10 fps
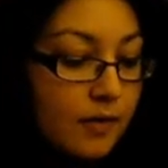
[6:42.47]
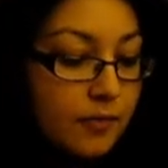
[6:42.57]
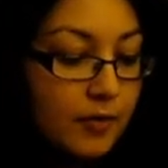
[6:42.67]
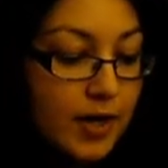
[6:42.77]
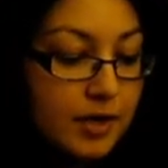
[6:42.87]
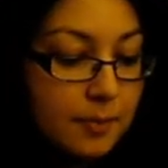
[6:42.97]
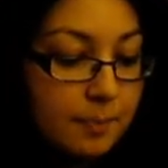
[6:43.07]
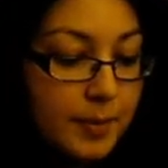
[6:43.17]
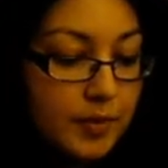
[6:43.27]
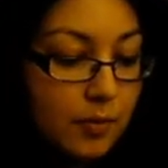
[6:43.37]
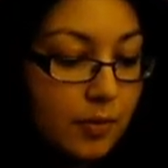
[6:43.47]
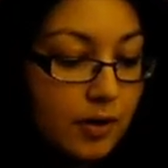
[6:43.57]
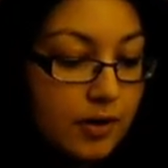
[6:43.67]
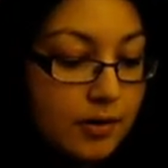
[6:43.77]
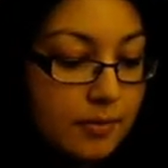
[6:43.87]
Frank
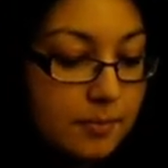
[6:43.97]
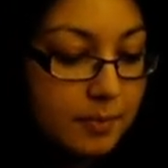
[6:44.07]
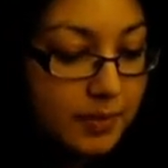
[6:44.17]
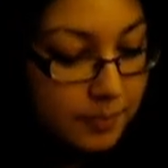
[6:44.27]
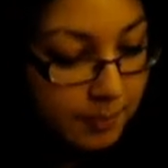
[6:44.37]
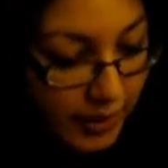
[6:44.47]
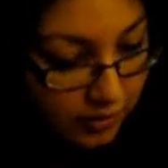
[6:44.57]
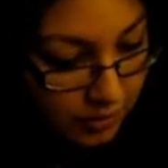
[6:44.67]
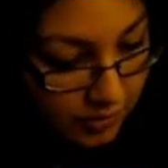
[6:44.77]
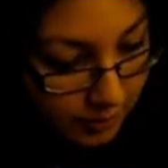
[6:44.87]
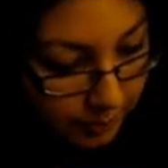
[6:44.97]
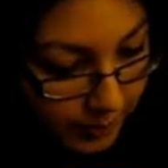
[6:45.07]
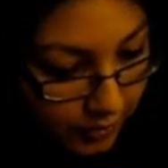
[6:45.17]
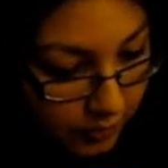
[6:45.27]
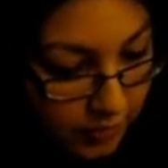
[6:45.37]
Bedore.
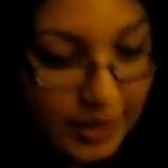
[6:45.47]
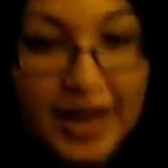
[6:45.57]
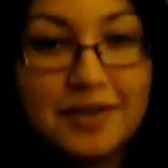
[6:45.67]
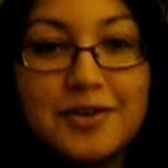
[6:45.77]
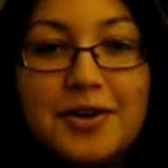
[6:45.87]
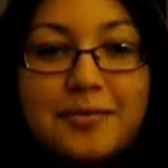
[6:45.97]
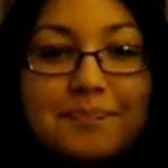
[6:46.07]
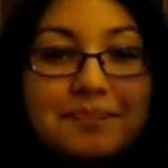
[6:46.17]
Bedore? I don't know.